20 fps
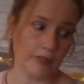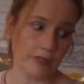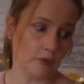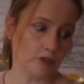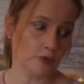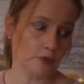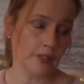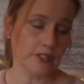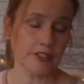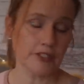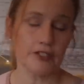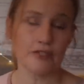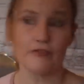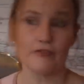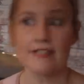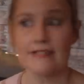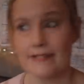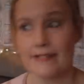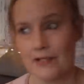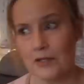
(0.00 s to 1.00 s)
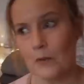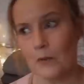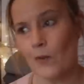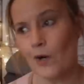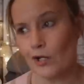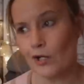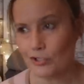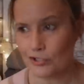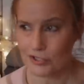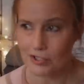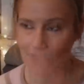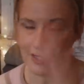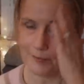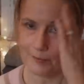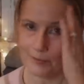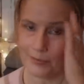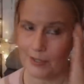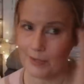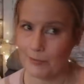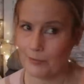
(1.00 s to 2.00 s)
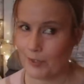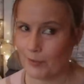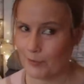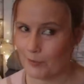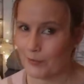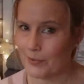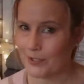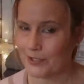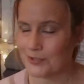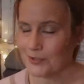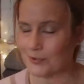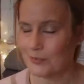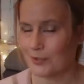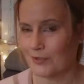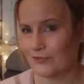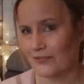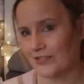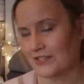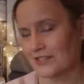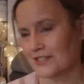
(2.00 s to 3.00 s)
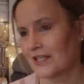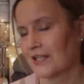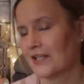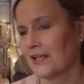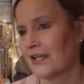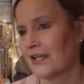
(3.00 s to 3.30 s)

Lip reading: Well, 23 is in the wash, but I'll pop a picture up of it